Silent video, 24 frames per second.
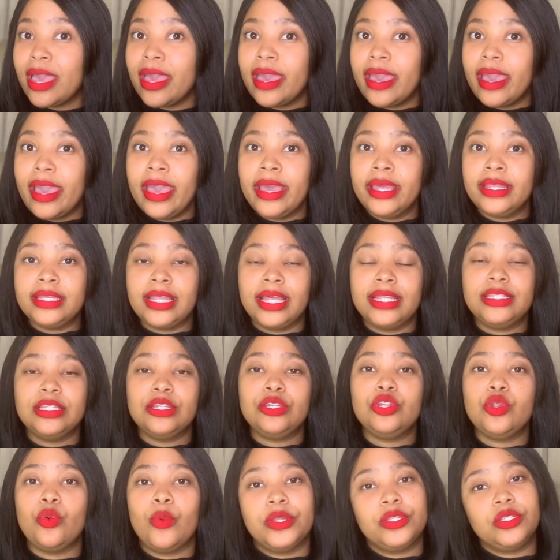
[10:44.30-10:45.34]
And I
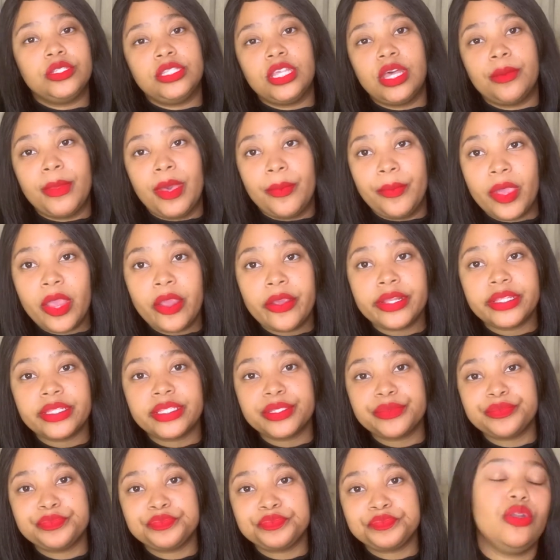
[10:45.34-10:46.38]
didn't know what to tell my
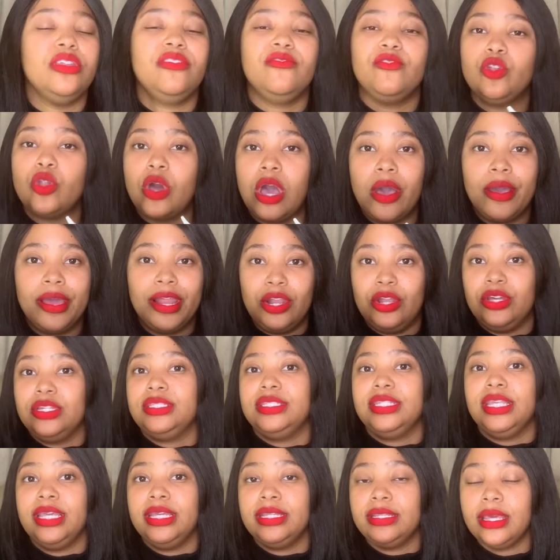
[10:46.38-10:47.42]
parents. I don't even know how I
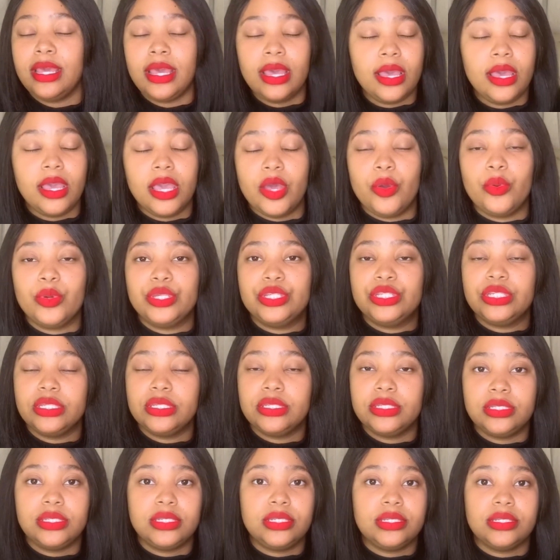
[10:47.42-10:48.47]
lost it. It was
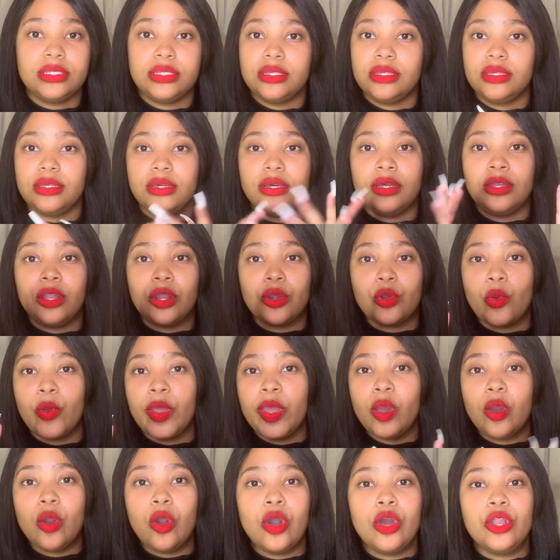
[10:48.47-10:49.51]
just a lot
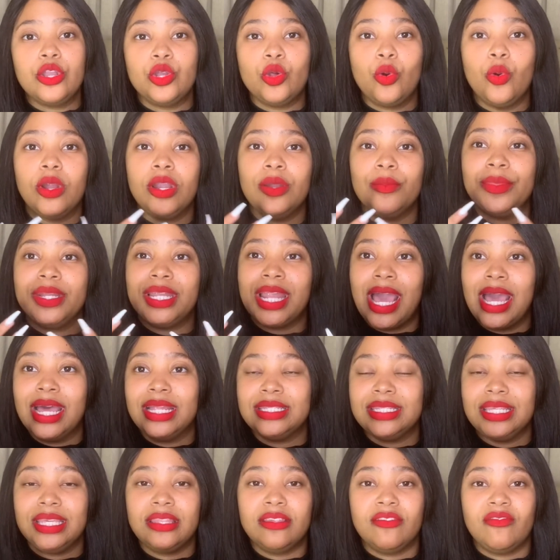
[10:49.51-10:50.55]
going on.
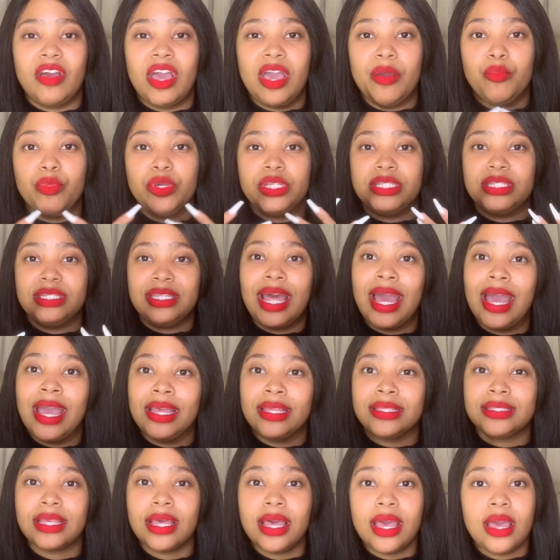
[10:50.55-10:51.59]
The vibe was
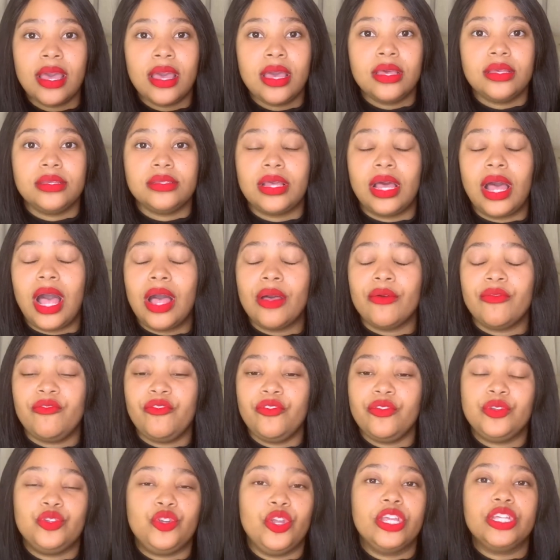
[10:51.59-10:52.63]
nice.
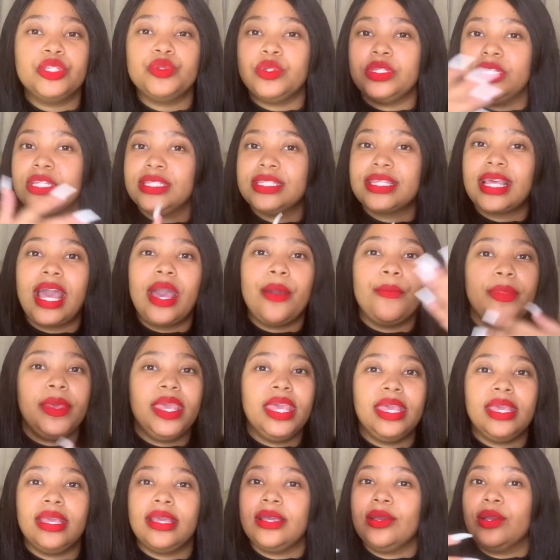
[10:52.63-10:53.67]
Drinks were just
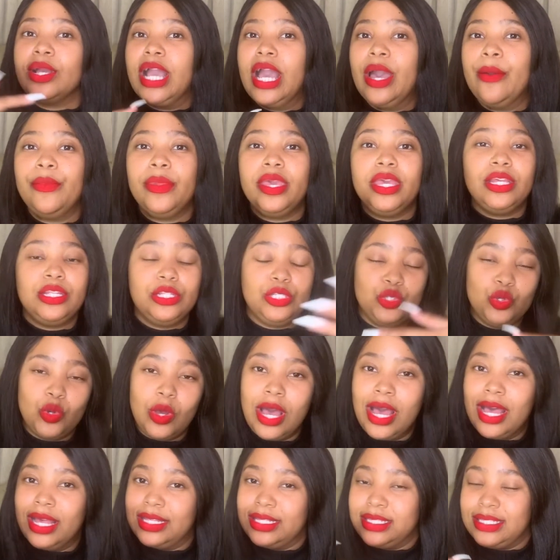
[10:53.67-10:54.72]
coming to
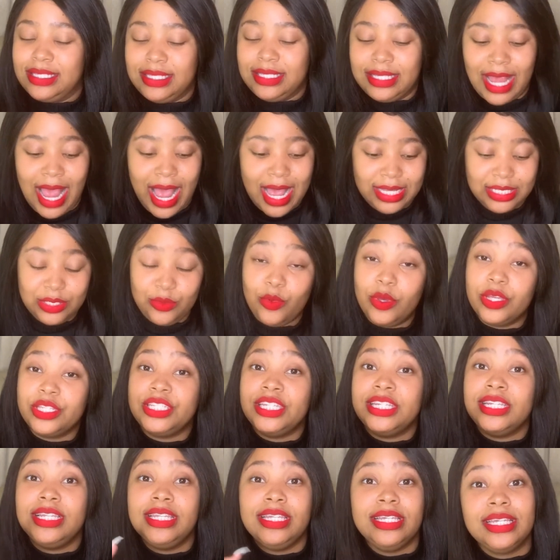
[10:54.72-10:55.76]
us. Just we were
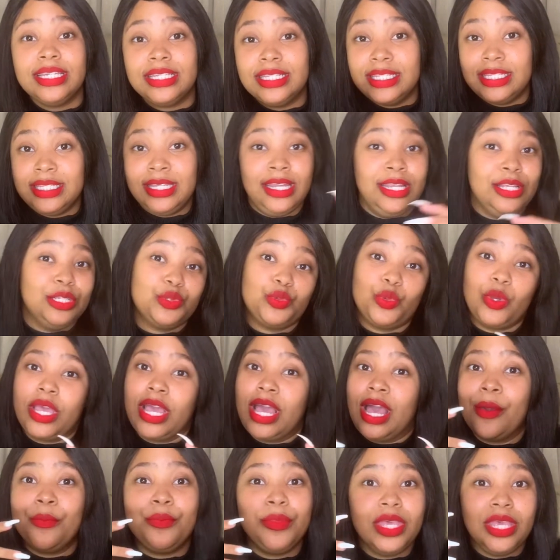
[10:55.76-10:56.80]
chilling and the drinks were
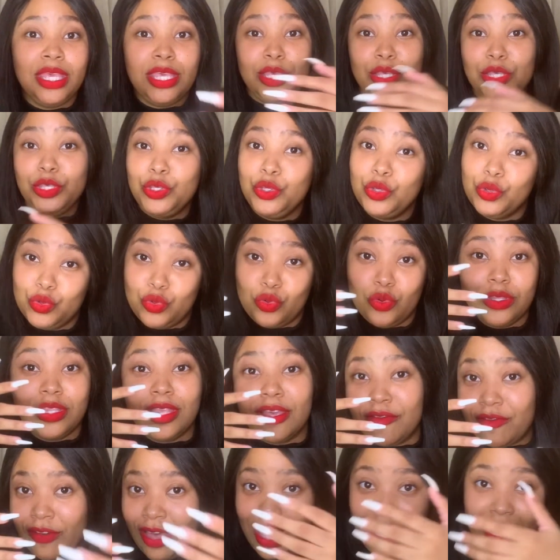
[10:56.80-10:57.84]
coming. You know
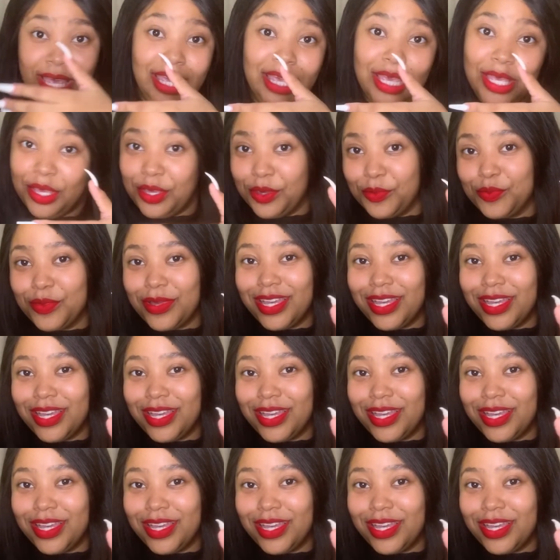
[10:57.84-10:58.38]
the vibe.